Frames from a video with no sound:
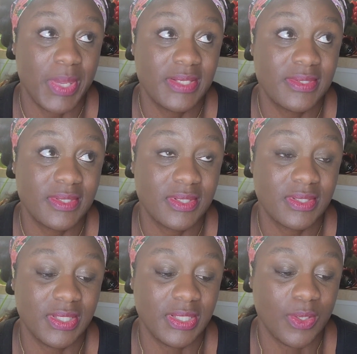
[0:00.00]

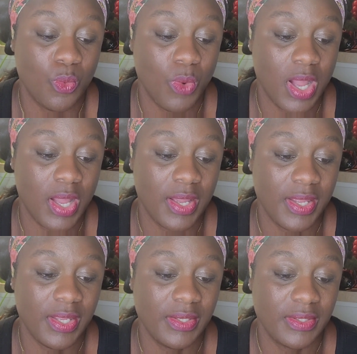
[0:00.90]
basically
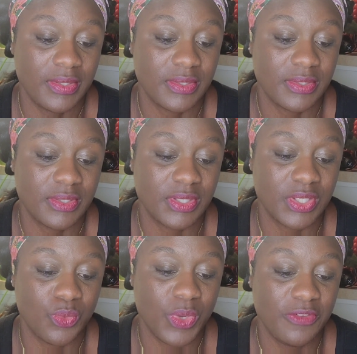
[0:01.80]
why
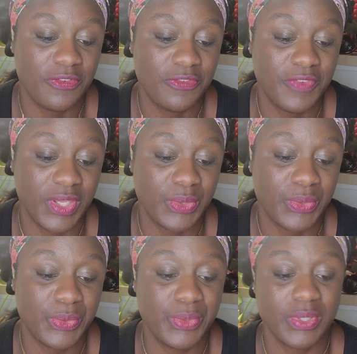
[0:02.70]
we
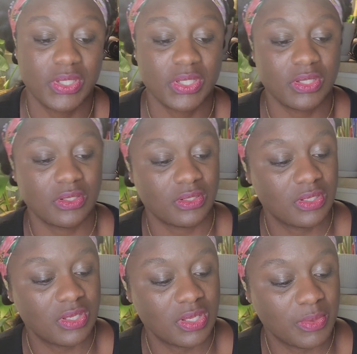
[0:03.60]
feel
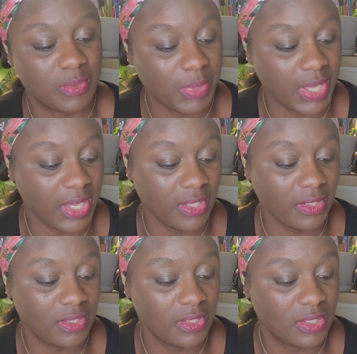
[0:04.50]

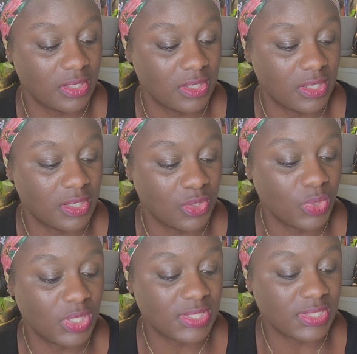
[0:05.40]
pain
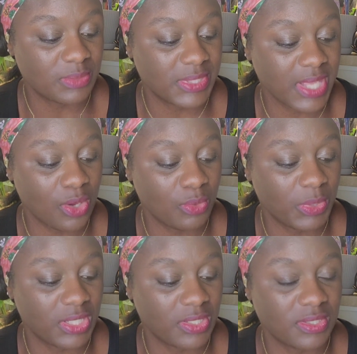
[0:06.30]
when it slips out,
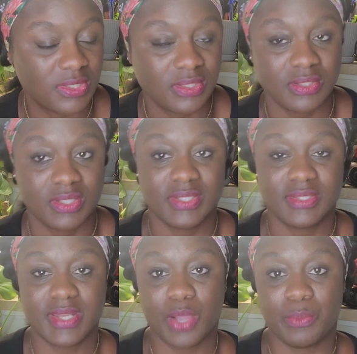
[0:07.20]
because
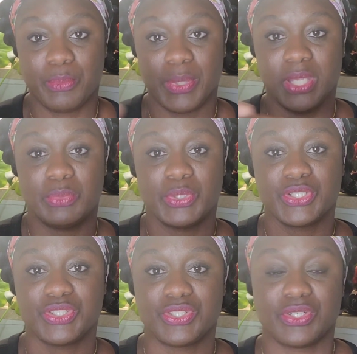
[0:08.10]
it's now being
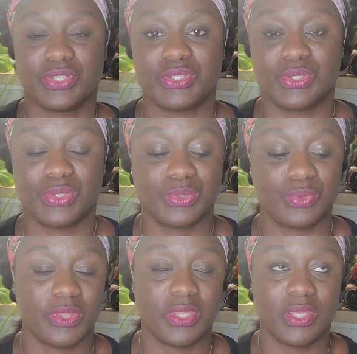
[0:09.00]
pushed
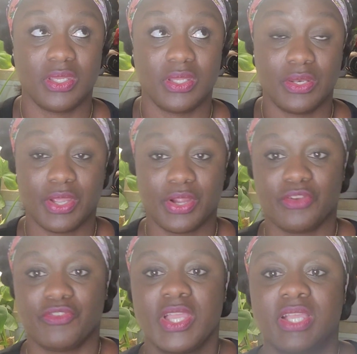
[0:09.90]
onto the
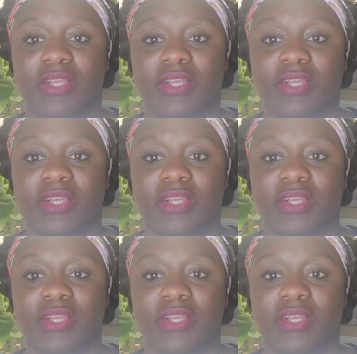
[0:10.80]
nerve.